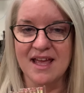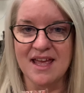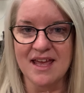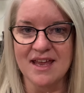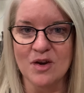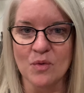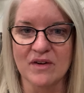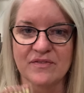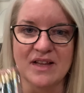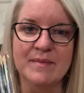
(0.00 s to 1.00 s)
in
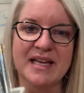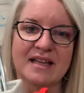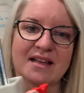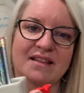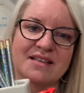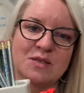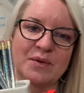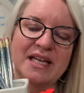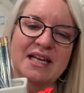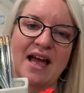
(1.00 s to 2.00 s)
Nora Fleming this
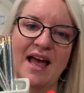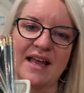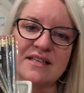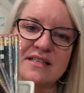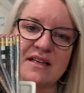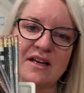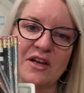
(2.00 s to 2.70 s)
weekend,